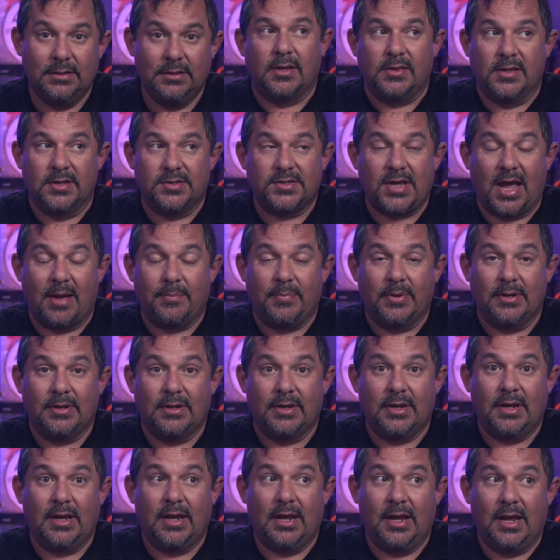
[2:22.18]
And this
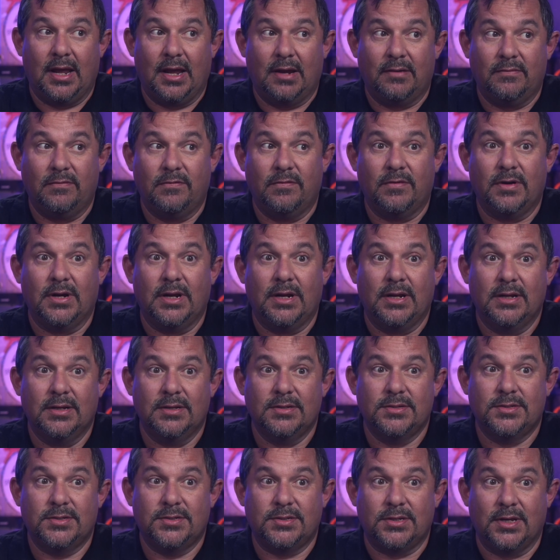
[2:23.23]
happened every
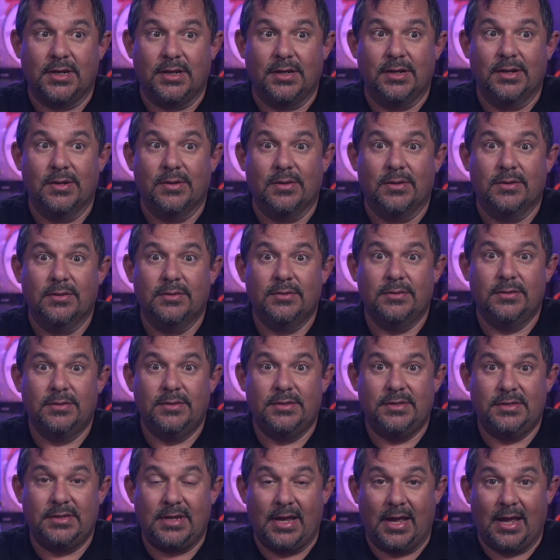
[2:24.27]
single
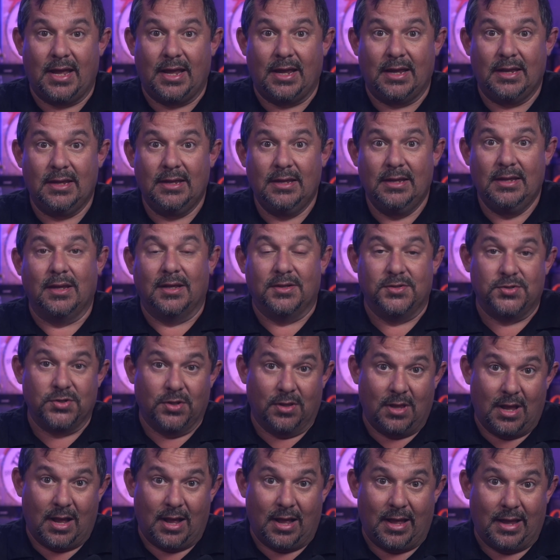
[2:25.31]
day in
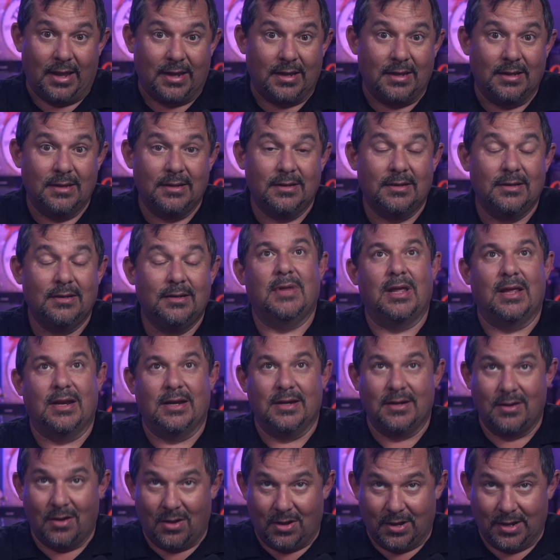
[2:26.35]
July
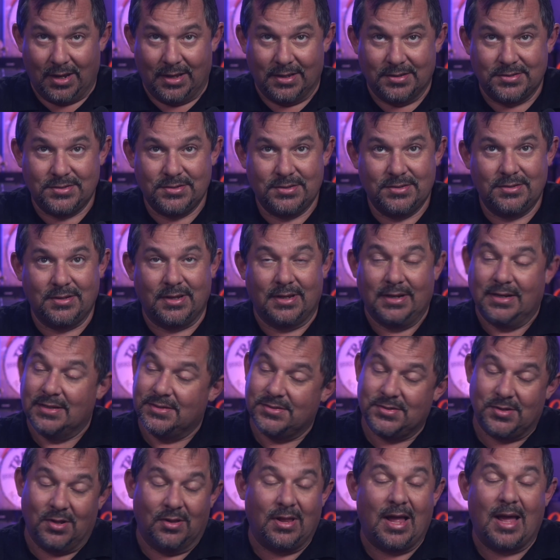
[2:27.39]
and in August, and
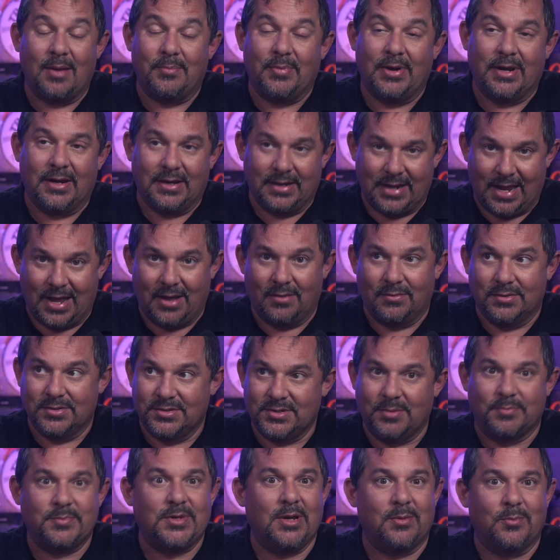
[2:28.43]
it's still happening now in
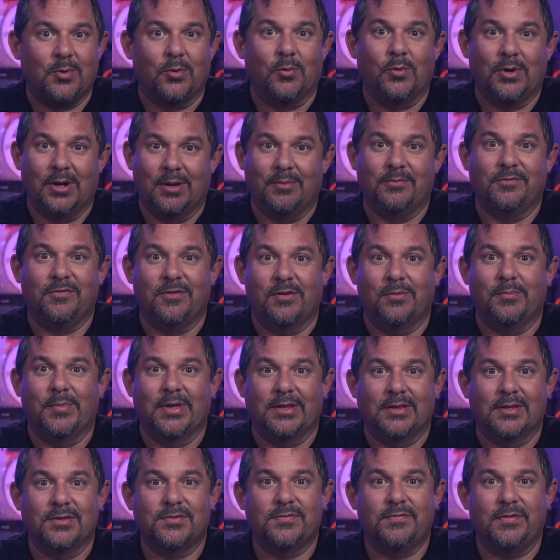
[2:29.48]
September when I'm
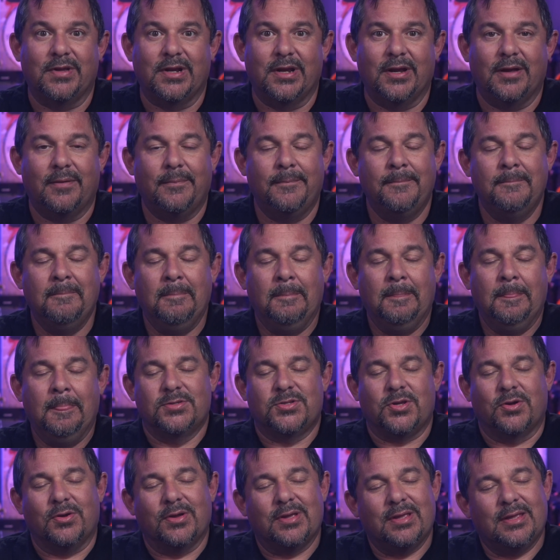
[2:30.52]
filming this video.
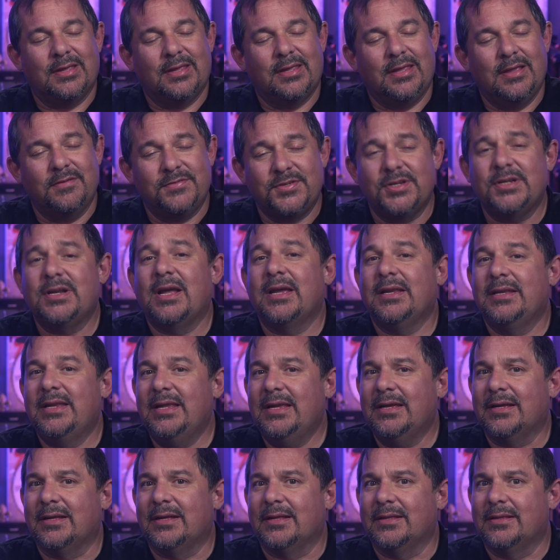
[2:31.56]
So it gives you an
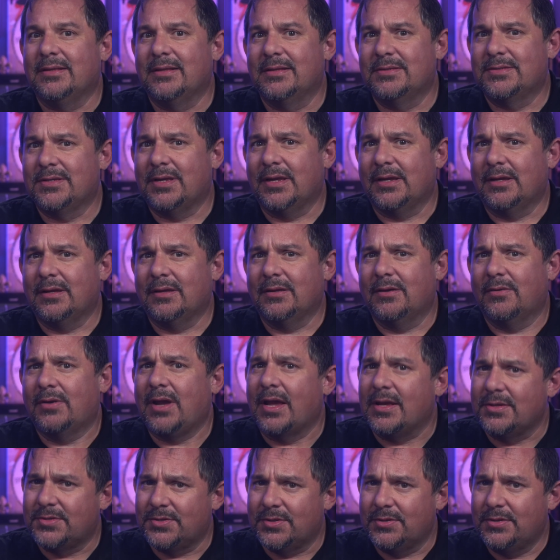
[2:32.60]
idea. It's like,
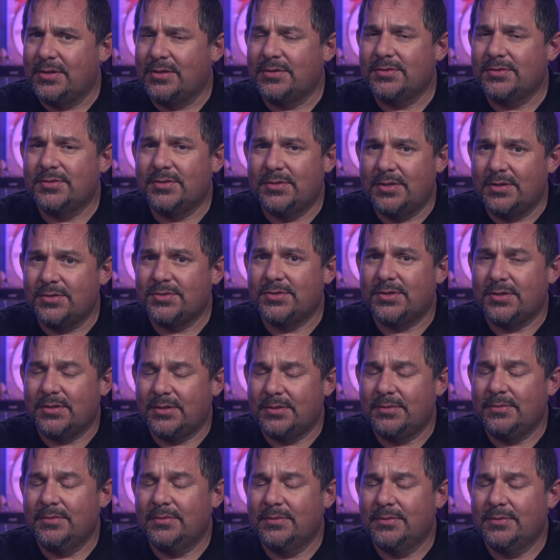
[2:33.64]
okay, so there's
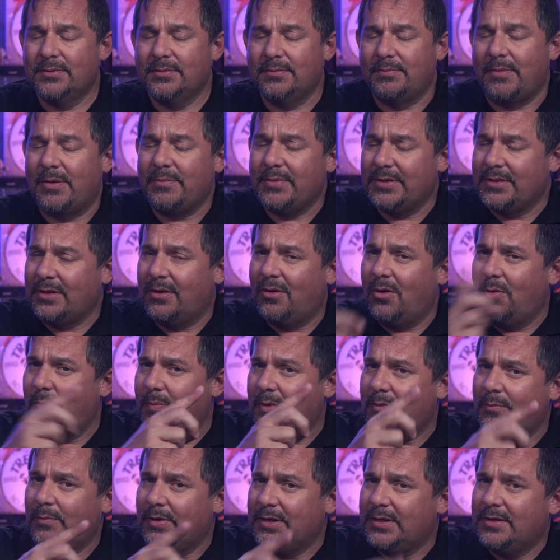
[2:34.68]
a, remember the
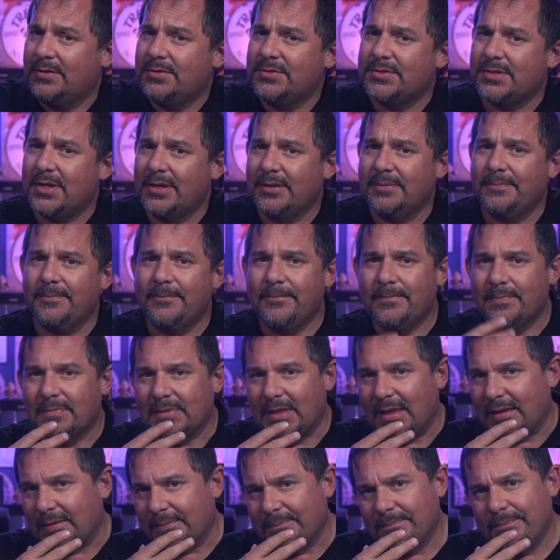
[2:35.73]
open windows thing?
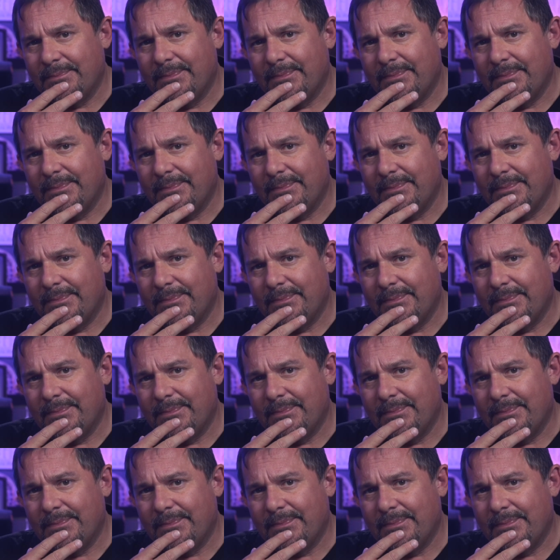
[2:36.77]
Yeah.